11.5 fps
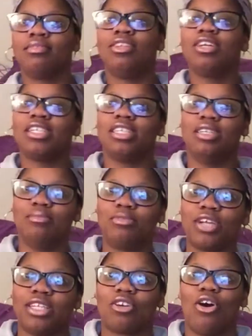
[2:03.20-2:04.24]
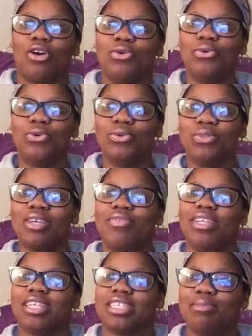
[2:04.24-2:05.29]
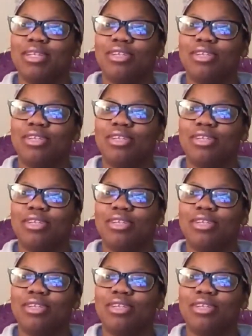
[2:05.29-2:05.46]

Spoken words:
Look at them, trying to look all cool. Look at Felix in the